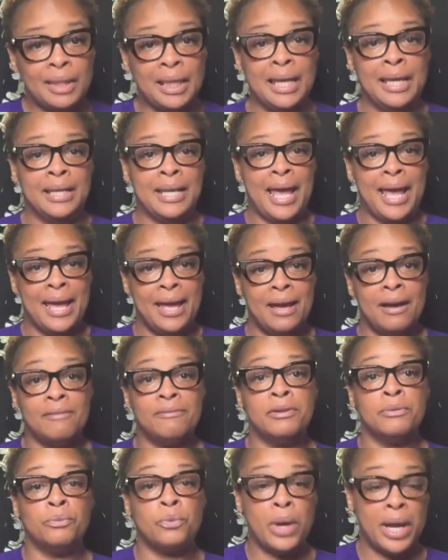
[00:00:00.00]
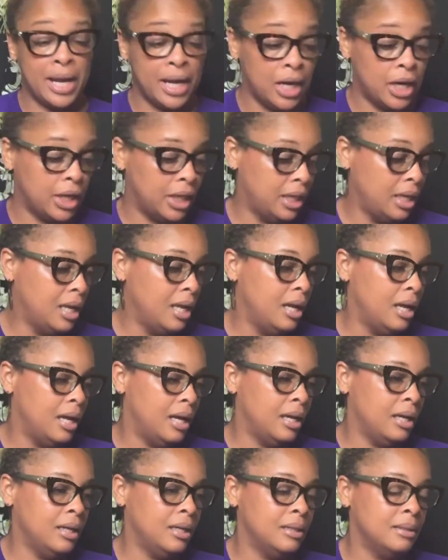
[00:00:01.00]
and have and wear.
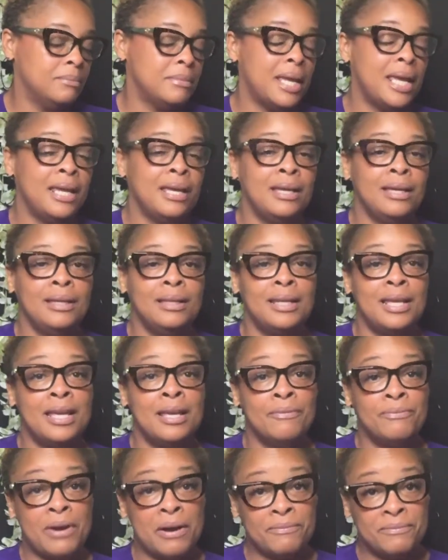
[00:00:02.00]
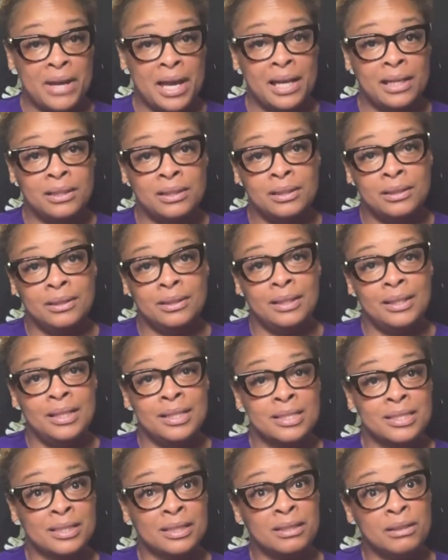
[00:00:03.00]
And if I find it and
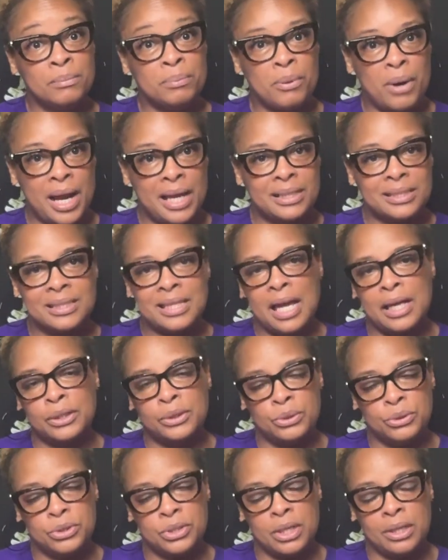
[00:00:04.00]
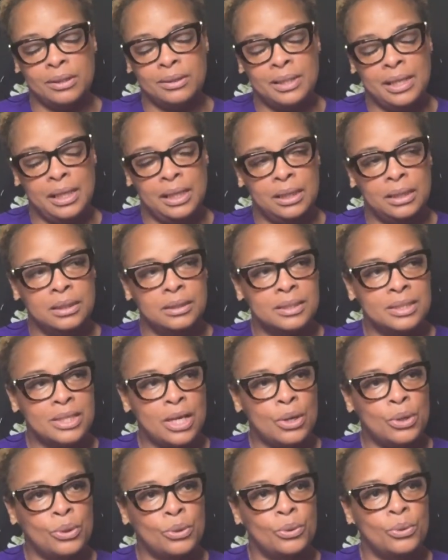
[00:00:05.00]
it's a good price, I do share that.
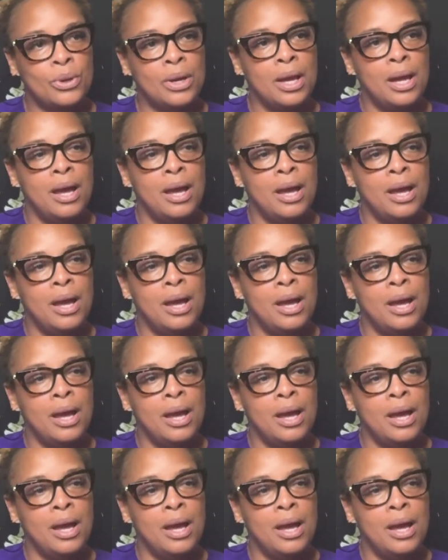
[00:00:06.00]
So,